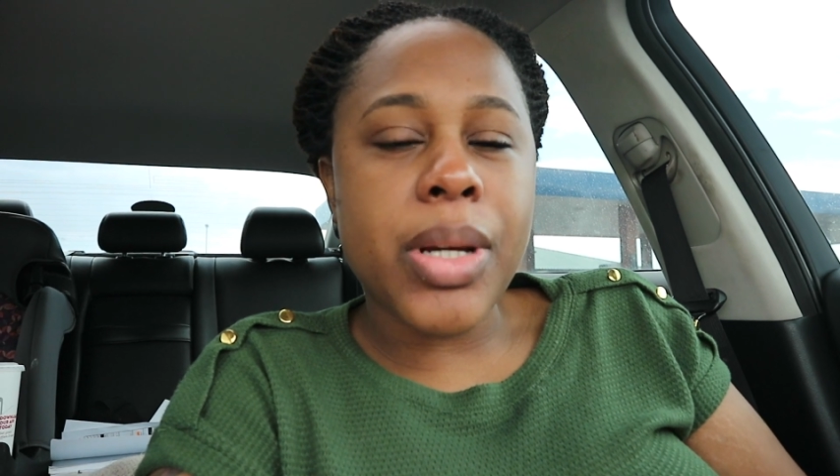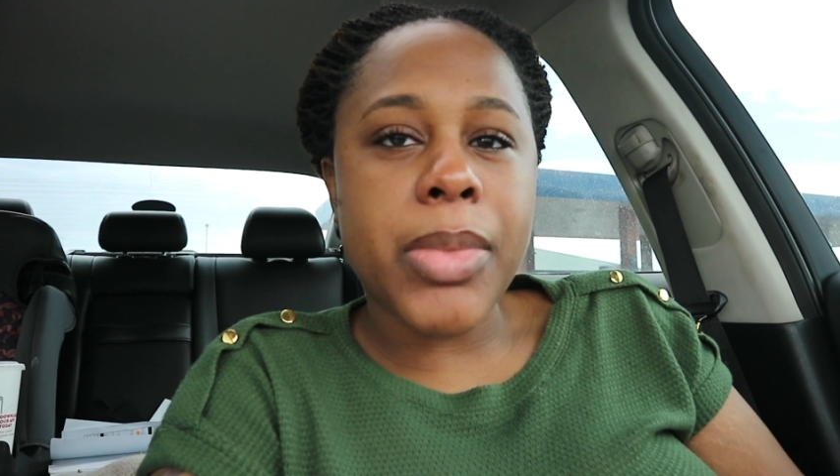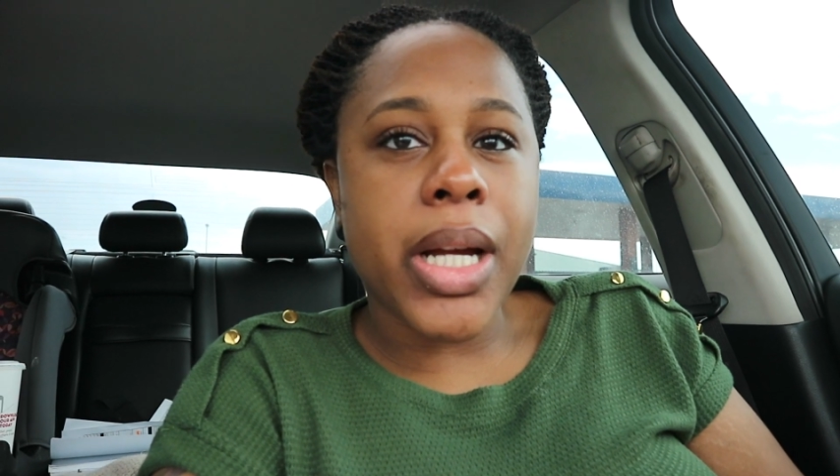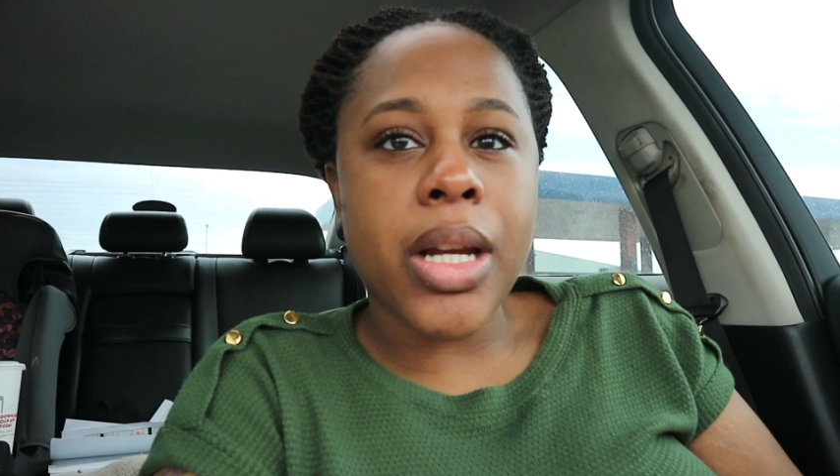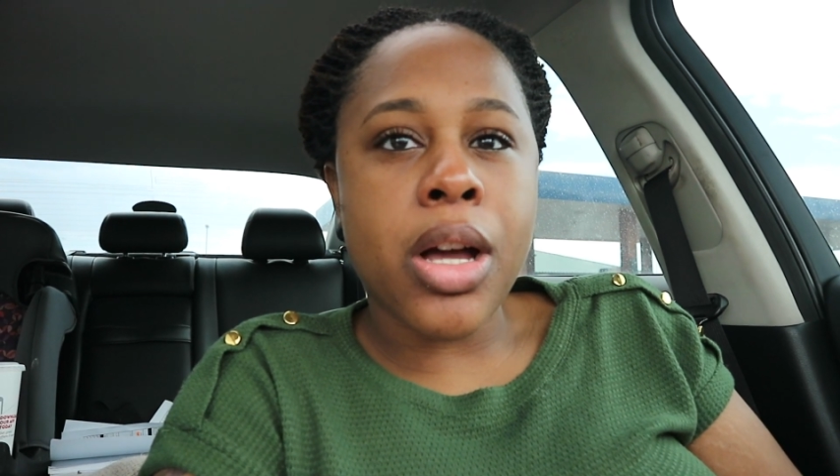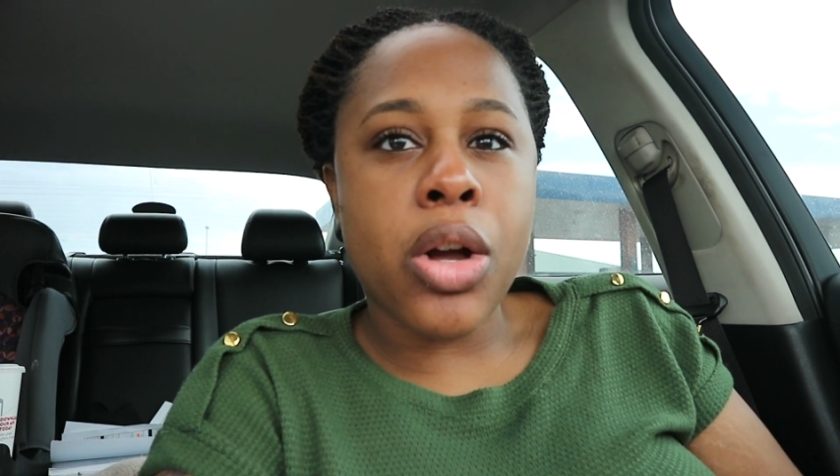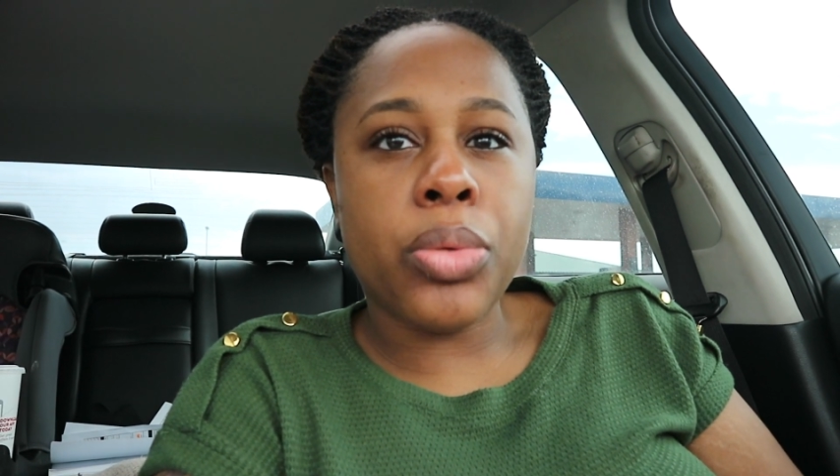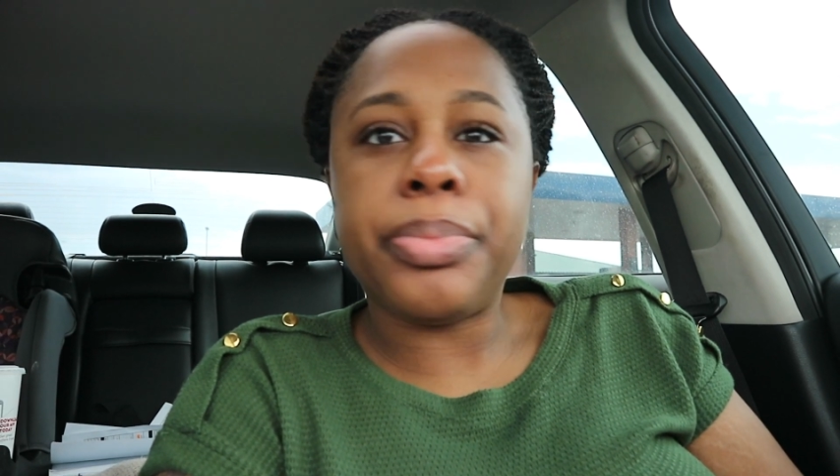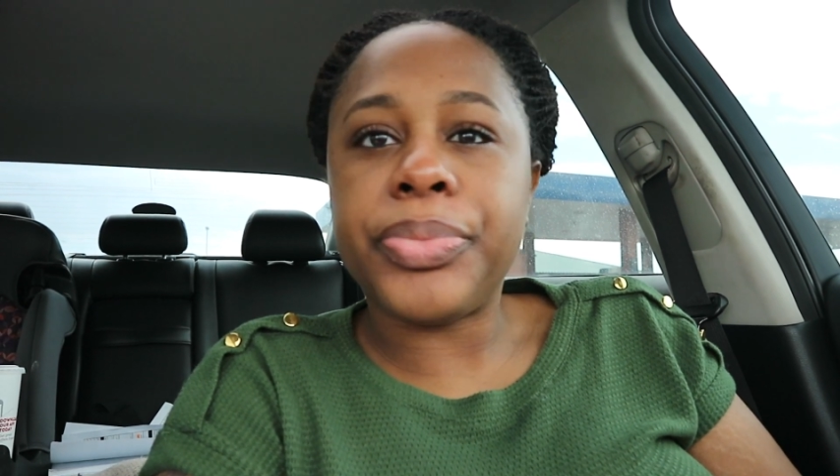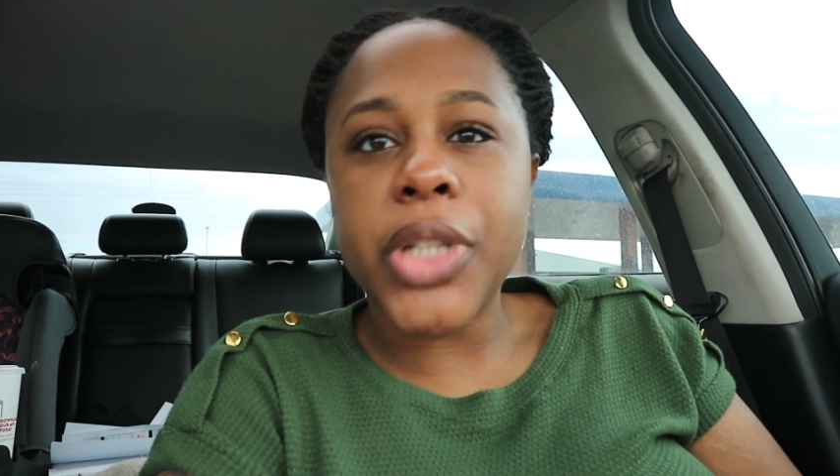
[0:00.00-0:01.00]
And I'm like, no,
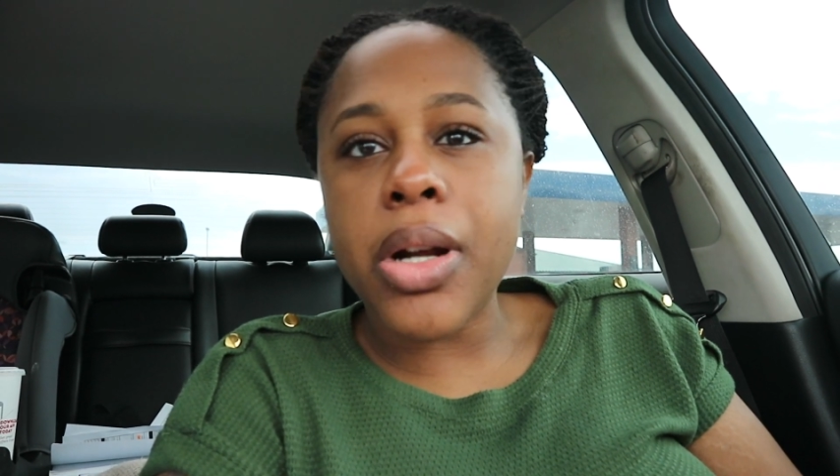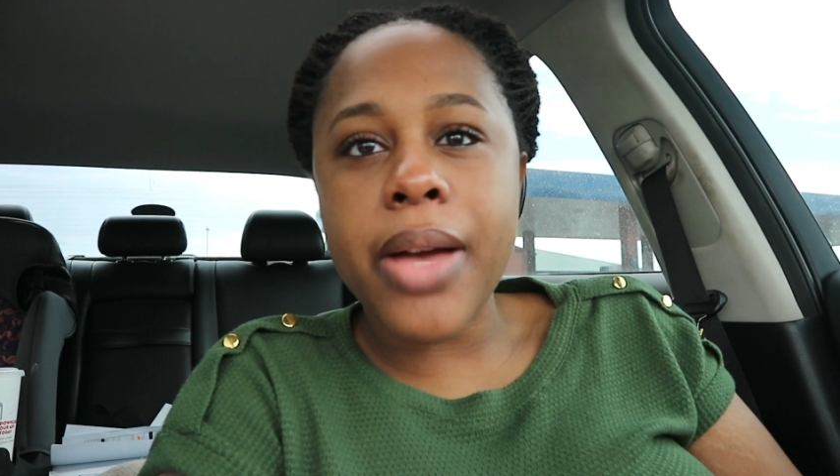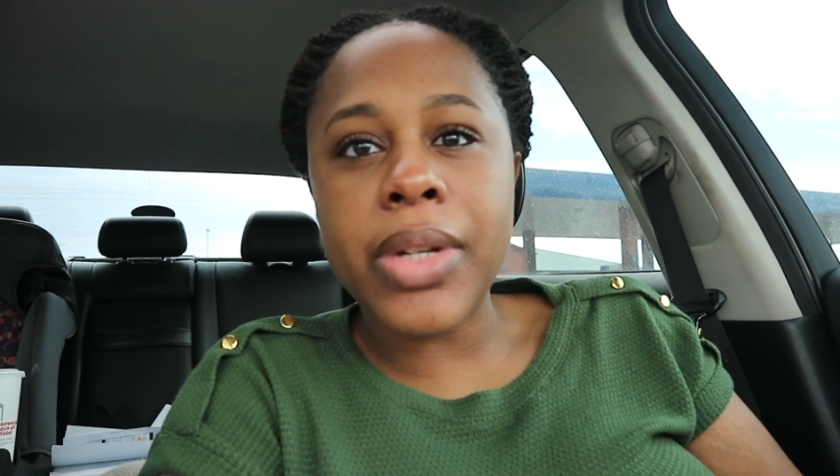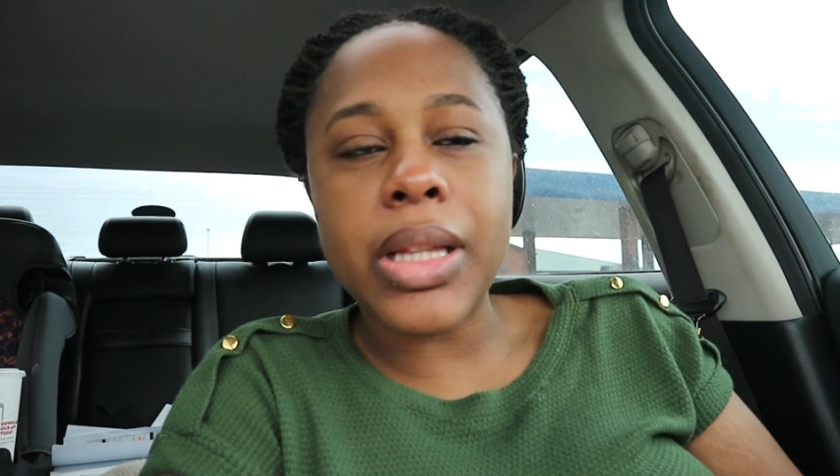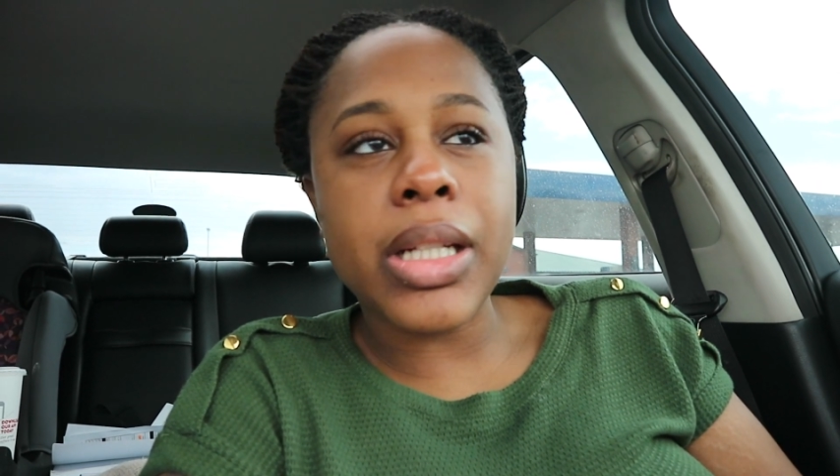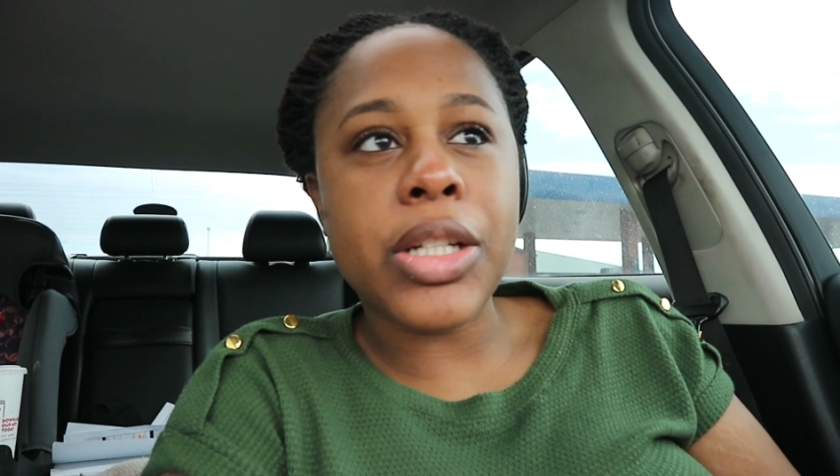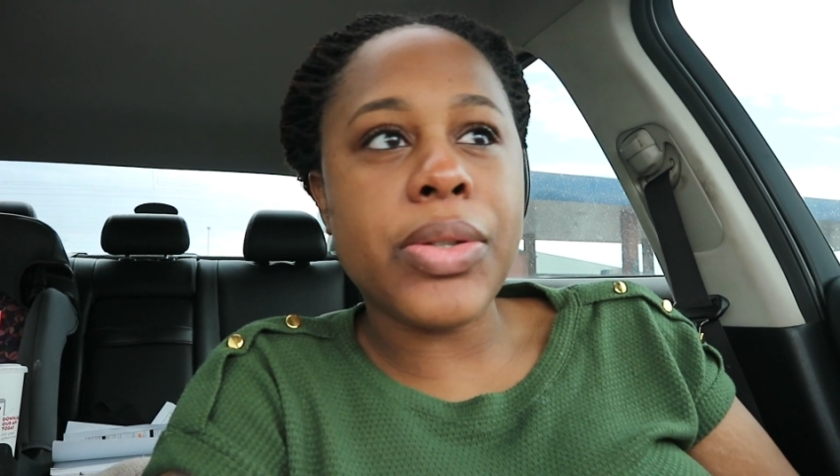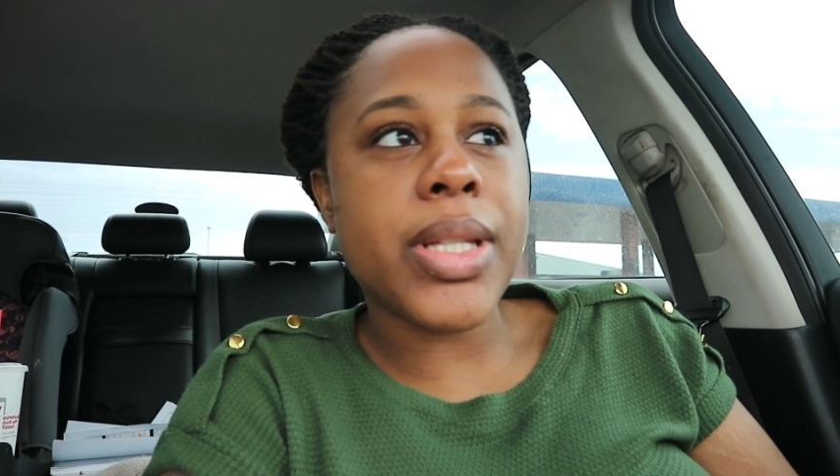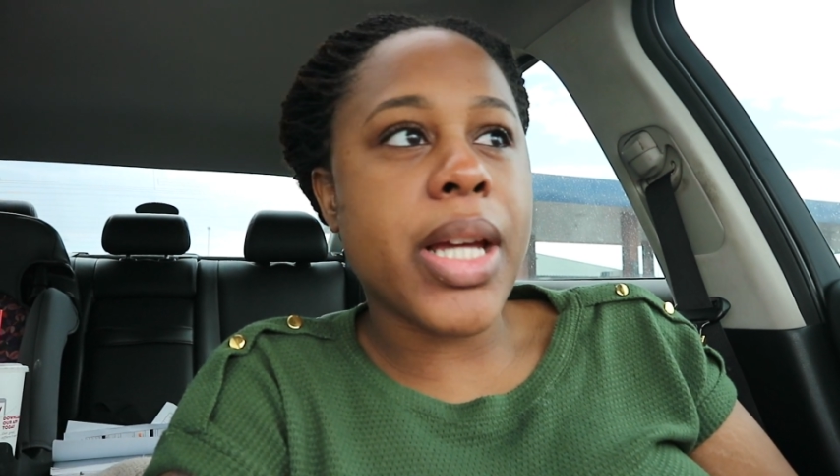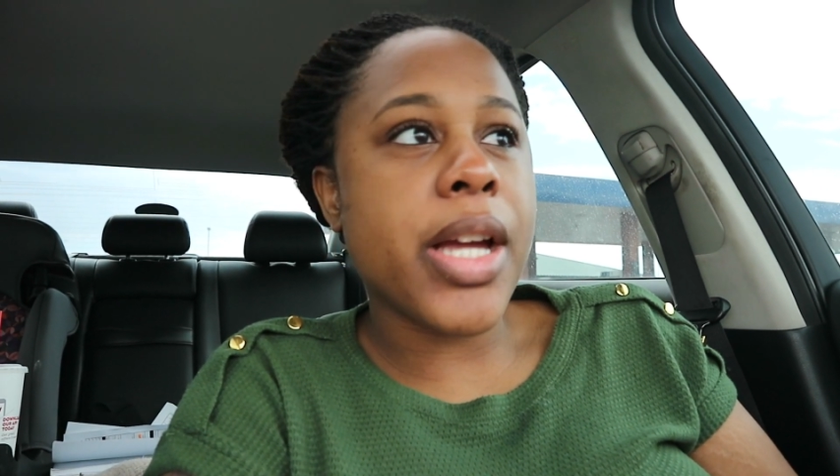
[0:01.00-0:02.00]
I don't have anything to
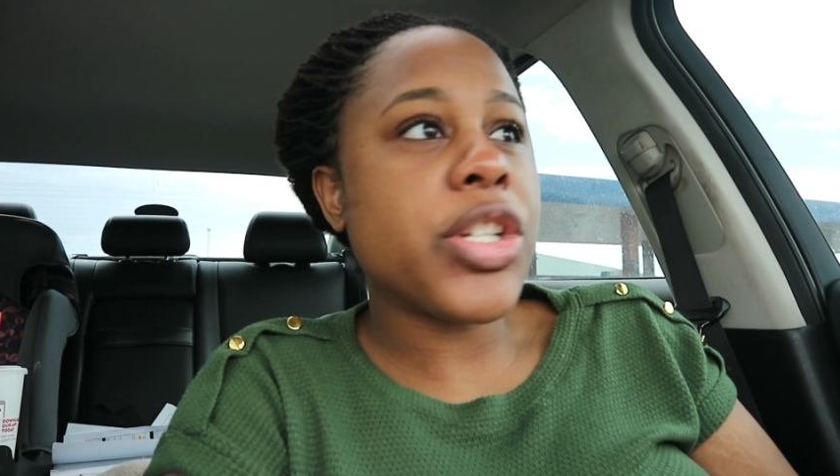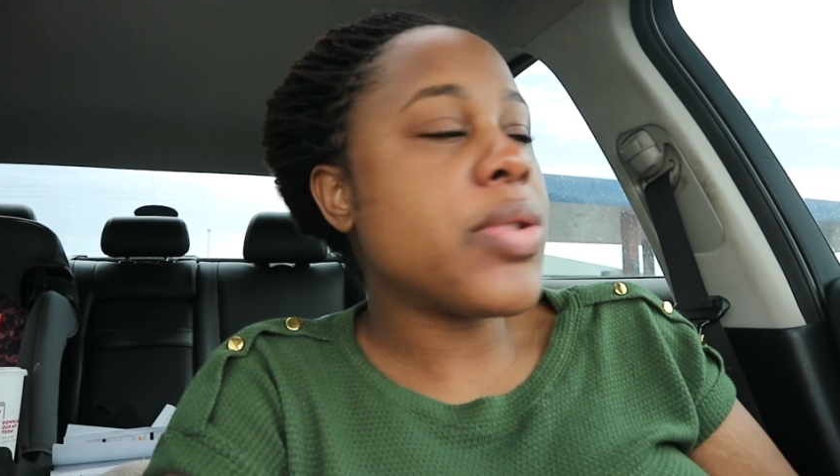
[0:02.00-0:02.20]
do today.